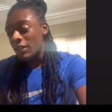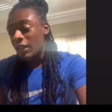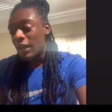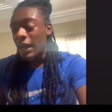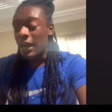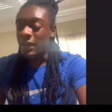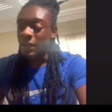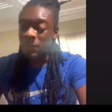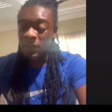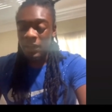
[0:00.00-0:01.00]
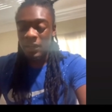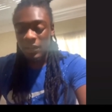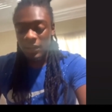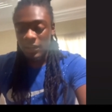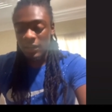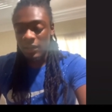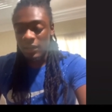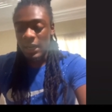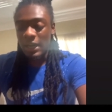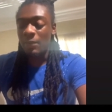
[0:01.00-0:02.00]
I come in there
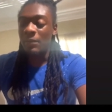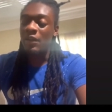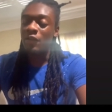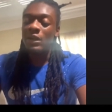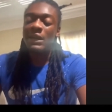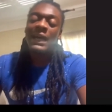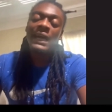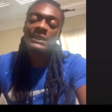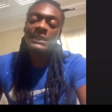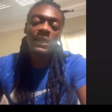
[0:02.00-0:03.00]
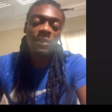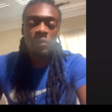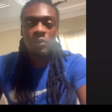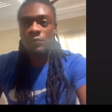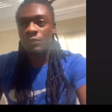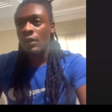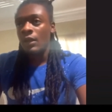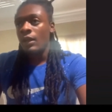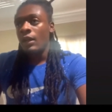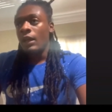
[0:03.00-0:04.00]
for the last time, bro.
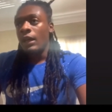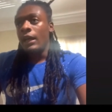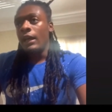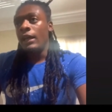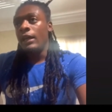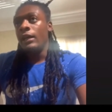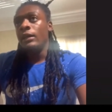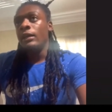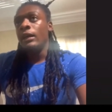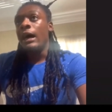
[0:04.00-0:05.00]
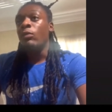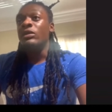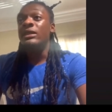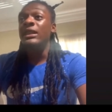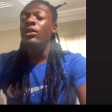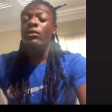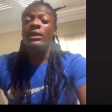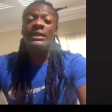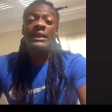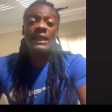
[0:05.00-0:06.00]
And I was sitting on the
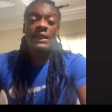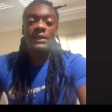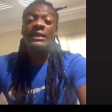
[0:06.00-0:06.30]
stairs.